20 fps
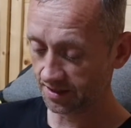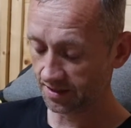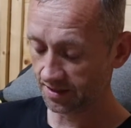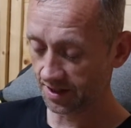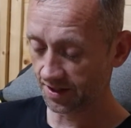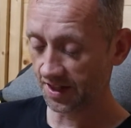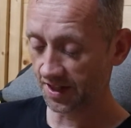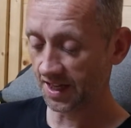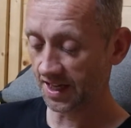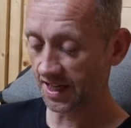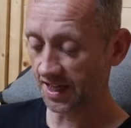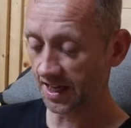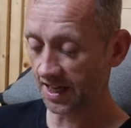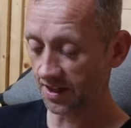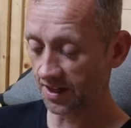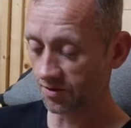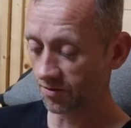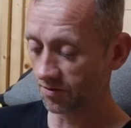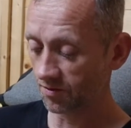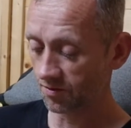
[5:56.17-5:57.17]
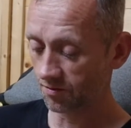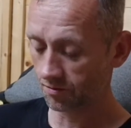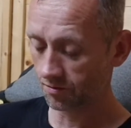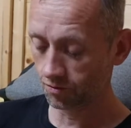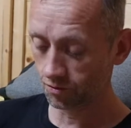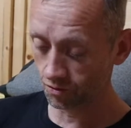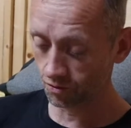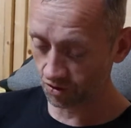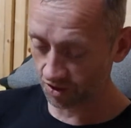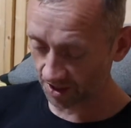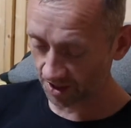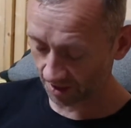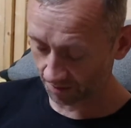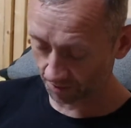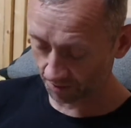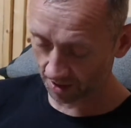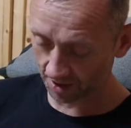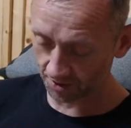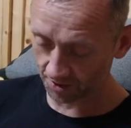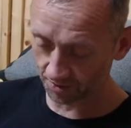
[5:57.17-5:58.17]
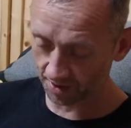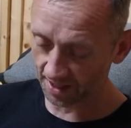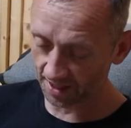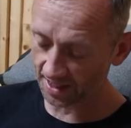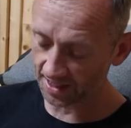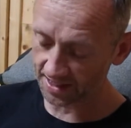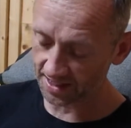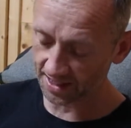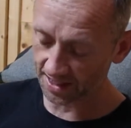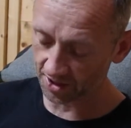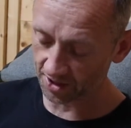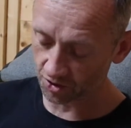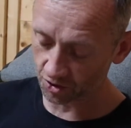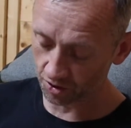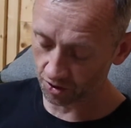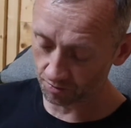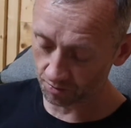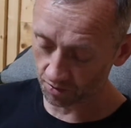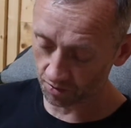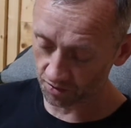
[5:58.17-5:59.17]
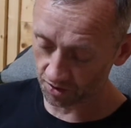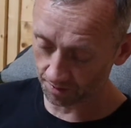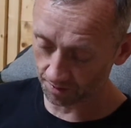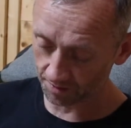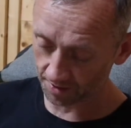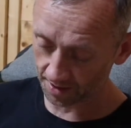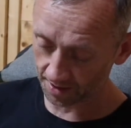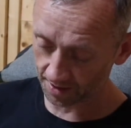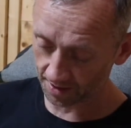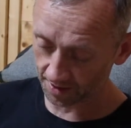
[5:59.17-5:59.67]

I think, I don't, oh, shadow ball. I don't think he's getting two moves up here.